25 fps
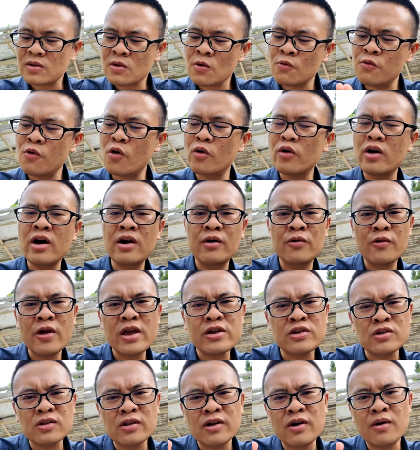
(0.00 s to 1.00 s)
For a
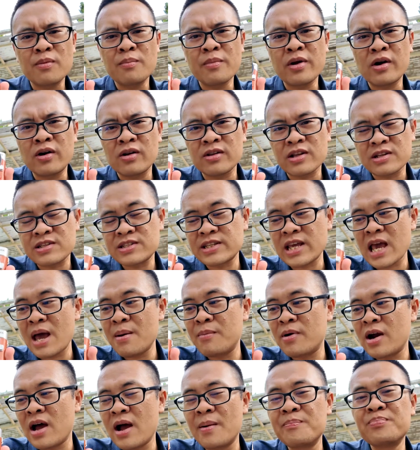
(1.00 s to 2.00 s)
regular mirrorless
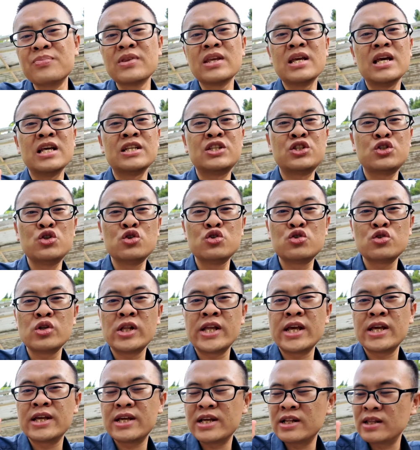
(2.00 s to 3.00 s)
camera, it's
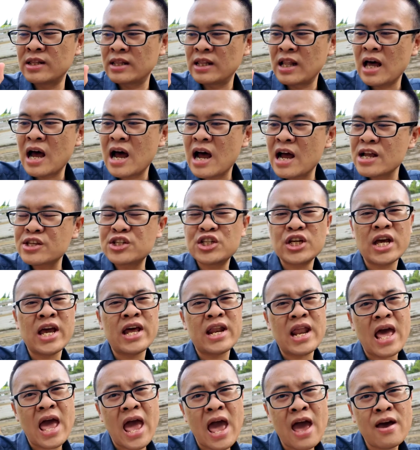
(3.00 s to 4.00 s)
usually large
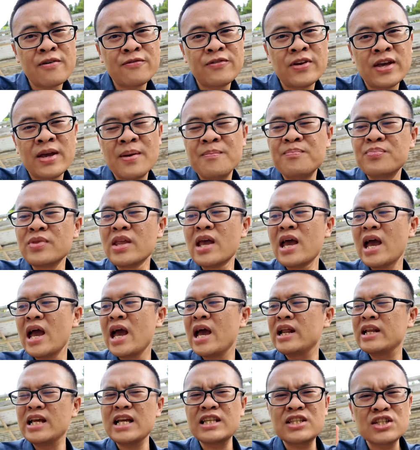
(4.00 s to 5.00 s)
and heavy,
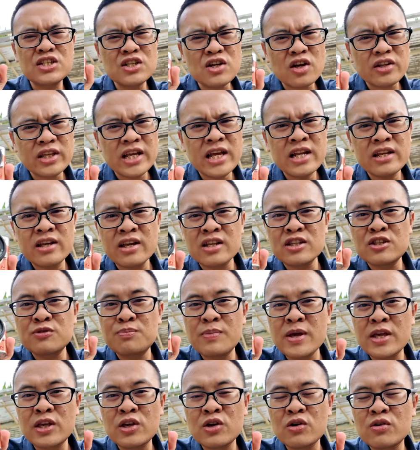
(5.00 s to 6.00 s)
and it's not
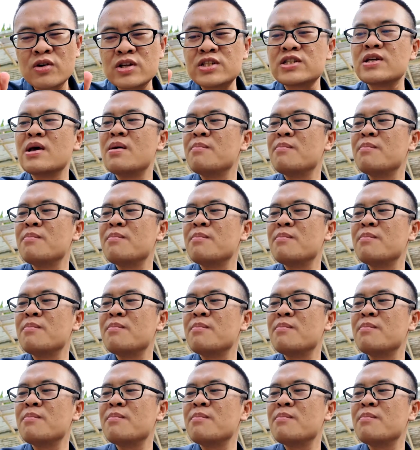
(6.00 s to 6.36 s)
inconspicuous.